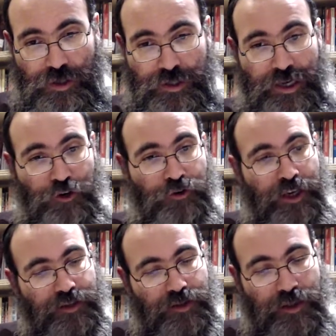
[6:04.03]
And that
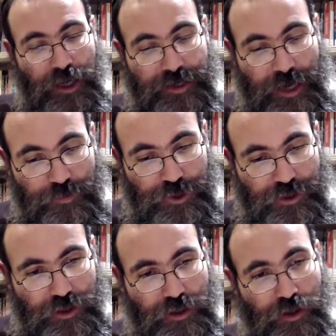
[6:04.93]
creates the
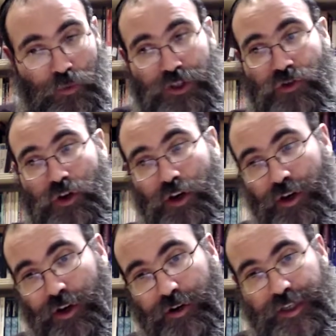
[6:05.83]
dynamic in which the
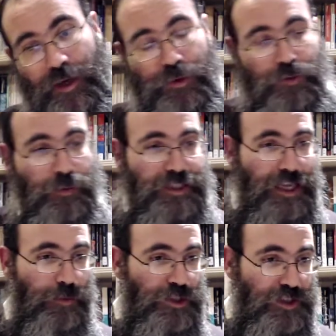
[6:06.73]
Oir is able to be
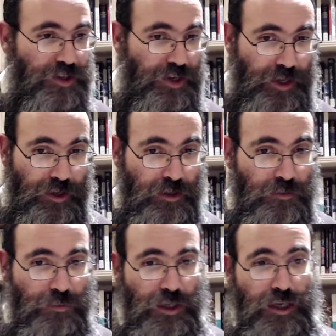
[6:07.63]
mislavish into the
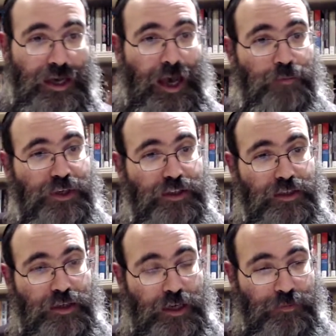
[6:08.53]
Kalim and be
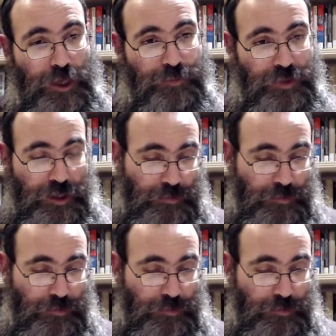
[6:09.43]
Ne'elam